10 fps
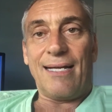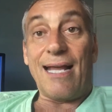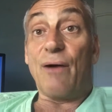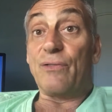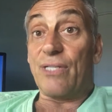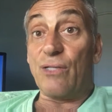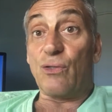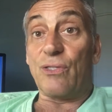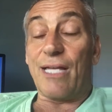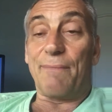now, it's
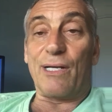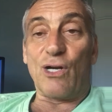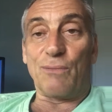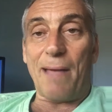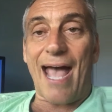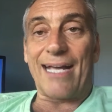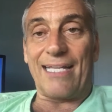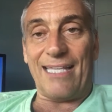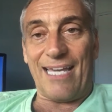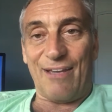interesting because back
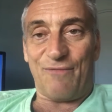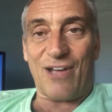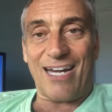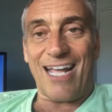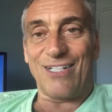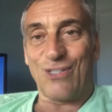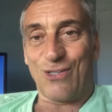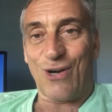in the financial